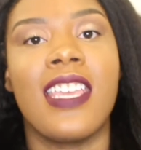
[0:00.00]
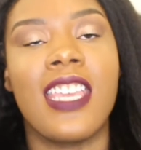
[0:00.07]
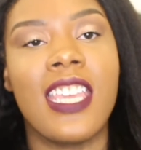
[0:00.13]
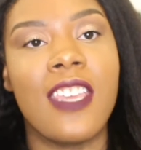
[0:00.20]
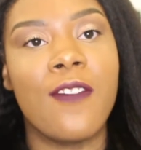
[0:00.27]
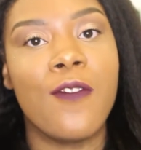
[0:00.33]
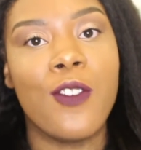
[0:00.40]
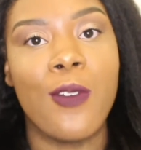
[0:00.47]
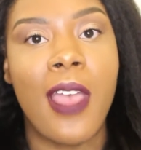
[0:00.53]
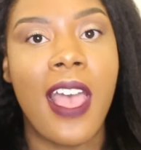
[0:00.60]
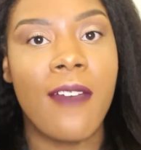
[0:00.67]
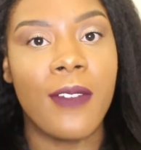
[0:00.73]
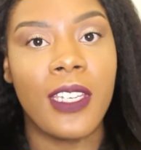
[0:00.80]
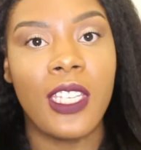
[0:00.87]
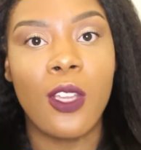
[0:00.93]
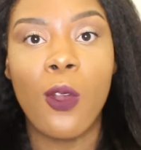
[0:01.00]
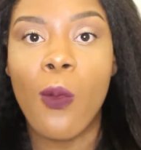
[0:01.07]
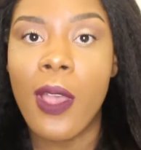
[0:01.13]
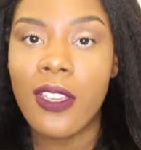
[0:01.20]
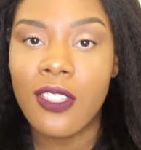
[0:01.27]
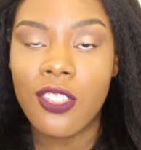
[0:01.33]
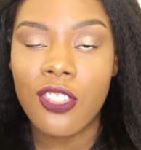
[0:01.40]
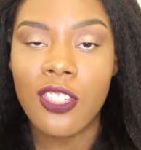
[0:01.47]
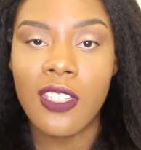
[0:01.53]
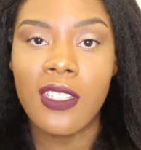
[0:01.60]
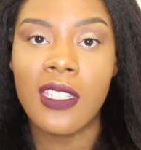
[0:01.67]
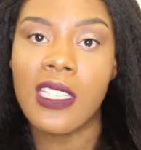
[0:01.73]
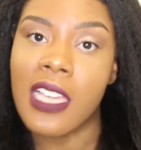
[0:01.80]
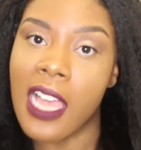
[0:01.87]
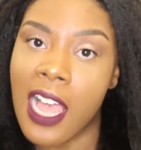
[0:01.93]
If you have any
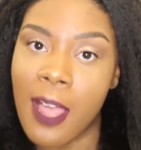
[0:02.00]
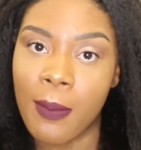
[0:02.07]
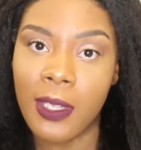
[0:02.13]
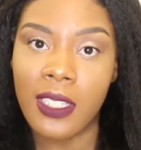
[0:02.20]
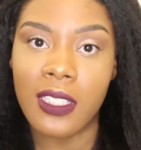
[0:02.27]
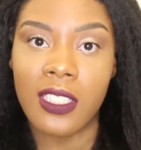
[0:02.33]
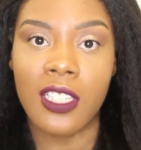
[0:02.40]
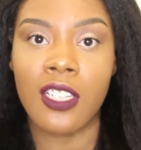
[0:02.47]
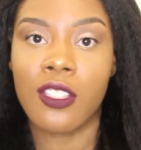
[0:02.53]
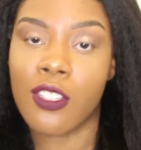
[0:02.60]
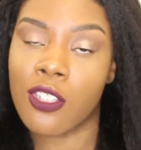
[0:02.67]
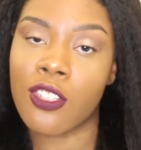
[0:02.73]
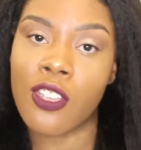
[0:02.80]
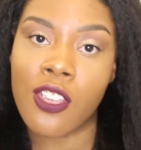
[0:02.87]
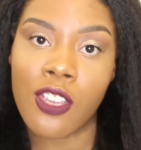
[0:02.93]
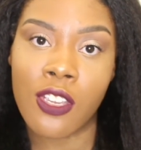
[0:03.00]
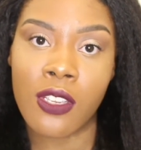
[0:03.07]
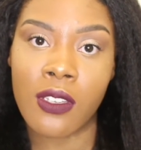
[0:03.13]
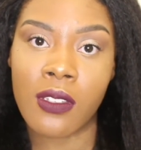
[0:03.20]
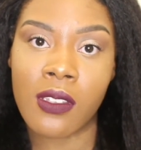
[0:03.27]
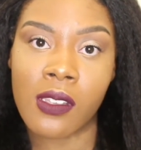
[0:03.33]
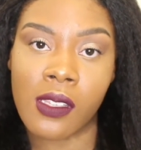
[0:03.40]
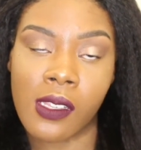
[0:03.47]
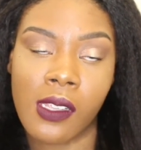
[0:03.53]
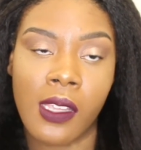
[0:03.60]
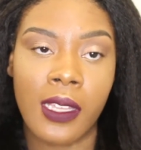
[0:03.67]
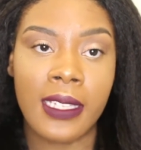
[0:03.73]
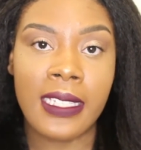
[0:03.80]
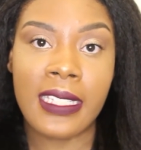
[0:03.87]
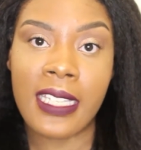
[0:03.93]
questions, comments, concerns,
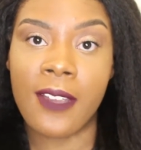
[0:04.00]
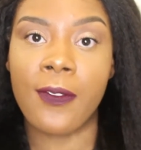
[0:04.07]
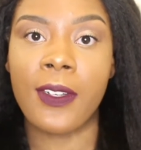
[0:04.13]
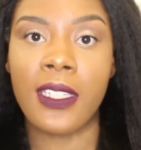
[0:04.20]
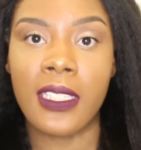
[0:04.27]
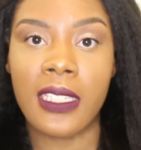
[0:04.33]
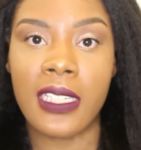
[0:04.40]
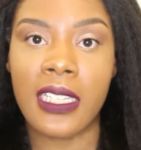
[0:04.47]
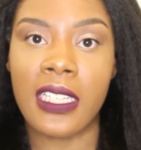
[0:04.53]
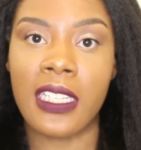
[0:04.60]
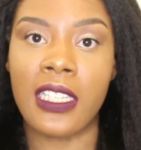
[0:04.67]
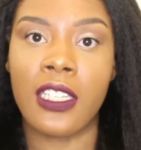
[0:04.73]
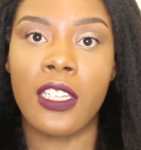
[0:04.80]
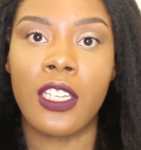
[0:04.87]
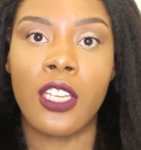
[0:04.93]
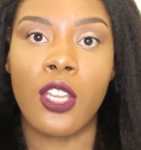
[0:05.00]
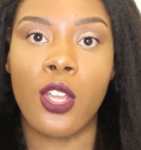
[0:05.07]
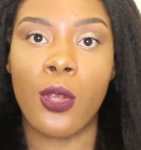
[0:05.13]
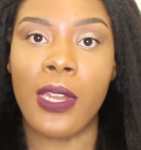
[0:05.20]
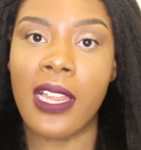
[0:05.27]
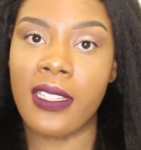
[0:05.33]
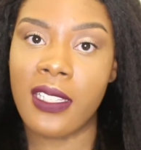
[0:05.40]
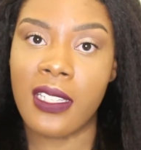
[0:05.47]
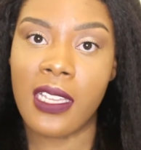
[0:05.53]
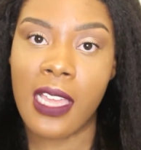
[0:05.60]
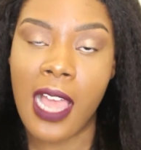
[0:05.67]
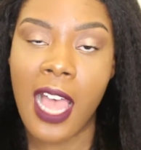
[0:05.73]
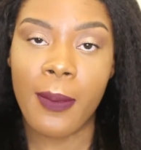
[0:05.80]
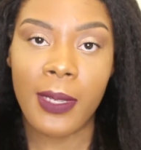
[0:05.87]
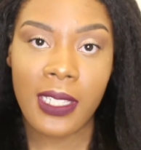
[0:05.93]
definitely go down to the
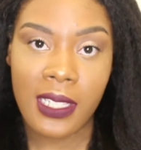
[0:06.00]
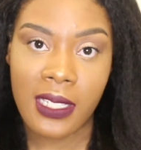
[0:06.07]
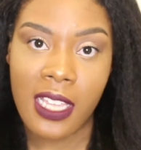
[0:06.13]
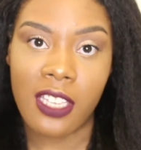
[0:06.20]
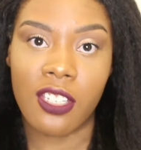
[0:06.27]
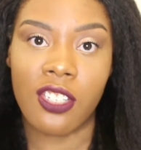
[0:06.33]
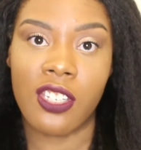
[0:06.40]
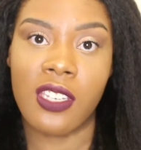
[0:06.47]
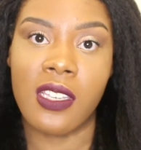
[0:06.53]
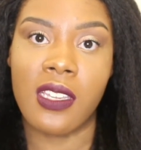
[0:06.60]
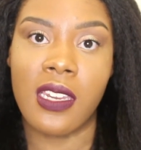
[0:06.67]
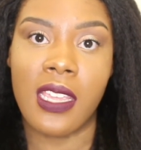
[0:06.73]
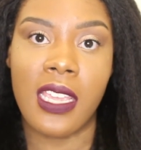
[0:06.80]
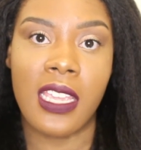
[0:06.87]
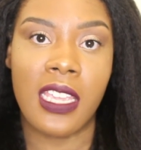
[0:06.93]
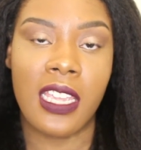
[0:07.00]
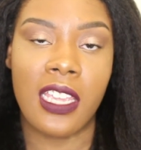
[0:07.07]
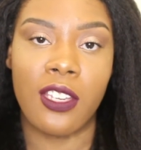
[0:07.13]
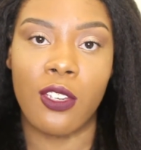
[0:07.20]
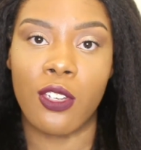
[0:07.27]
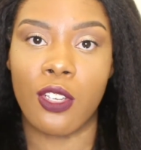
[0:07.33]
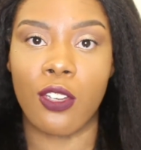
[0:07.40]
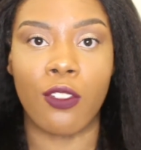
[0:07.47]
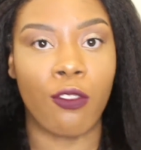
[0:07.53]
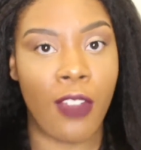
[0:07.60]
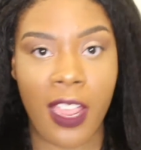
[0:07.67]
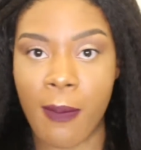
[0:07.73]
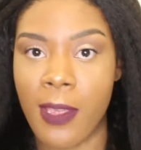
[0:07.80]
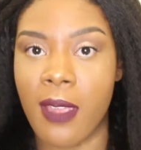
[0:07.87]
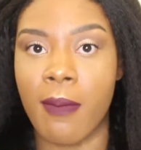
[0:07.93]
comment section and, you know,
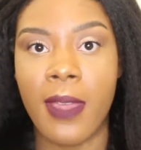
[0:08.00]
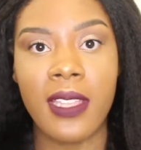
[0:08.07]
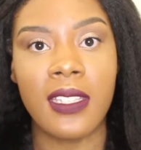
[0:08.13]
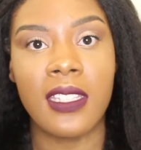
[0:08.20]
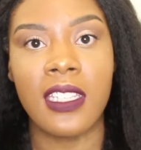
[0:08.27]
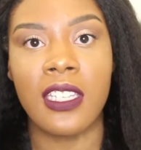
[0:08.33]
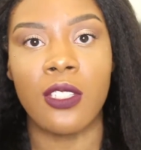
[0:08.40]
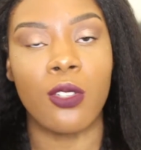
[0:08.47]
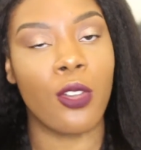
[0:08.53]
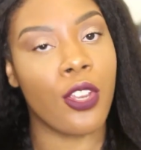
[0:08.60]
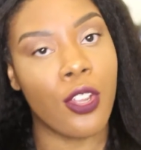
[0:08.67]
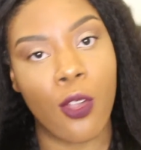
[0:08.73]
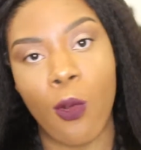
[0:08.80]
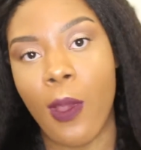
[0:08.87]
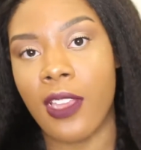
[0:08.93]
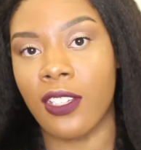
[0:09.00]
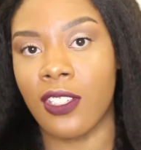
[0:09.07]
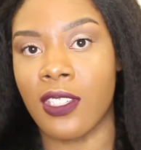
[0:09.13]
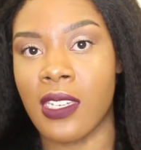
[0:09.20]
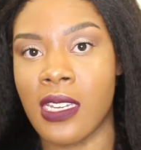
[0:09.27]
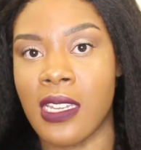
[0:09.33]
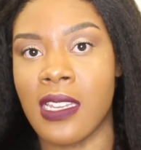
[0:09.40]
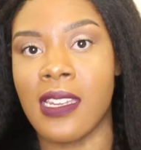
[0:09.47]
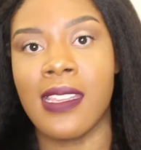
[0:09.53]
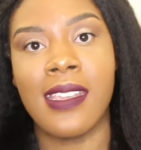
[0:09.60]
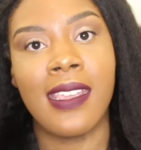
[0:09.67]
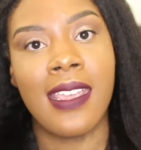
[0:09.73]
write me a message or your question.